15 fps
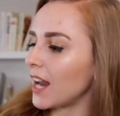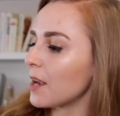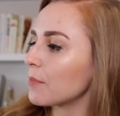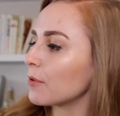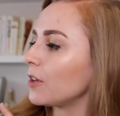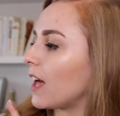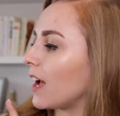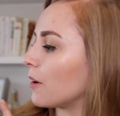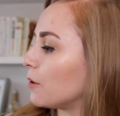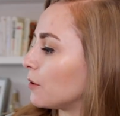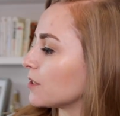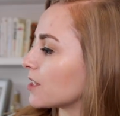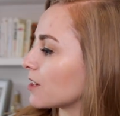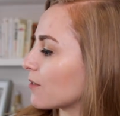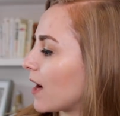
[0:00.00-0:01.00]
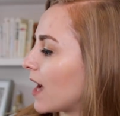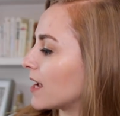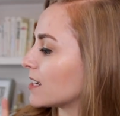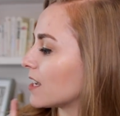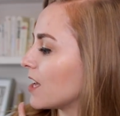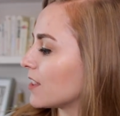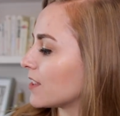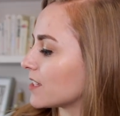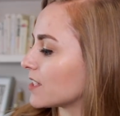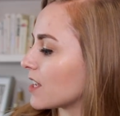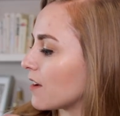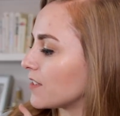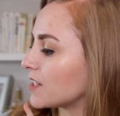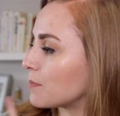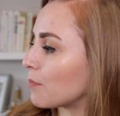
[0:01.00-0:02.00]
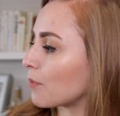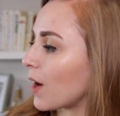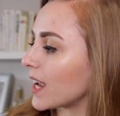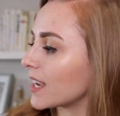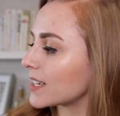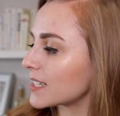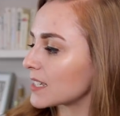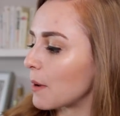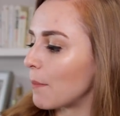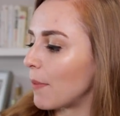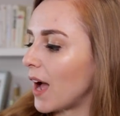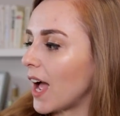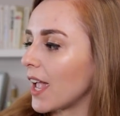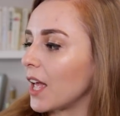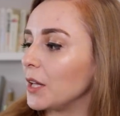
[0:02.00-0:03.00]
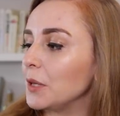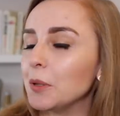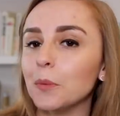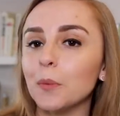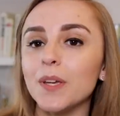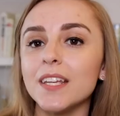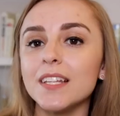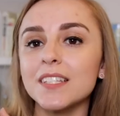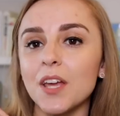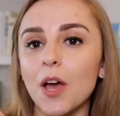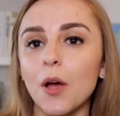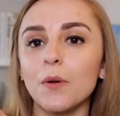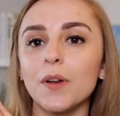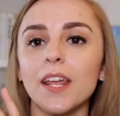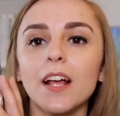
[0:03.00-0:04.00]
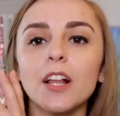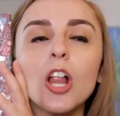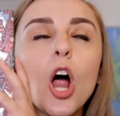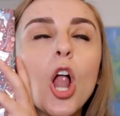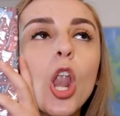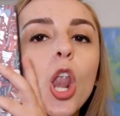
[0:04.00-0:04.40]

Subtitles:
April, I also read The Surface Breaks by Louise O'Neill.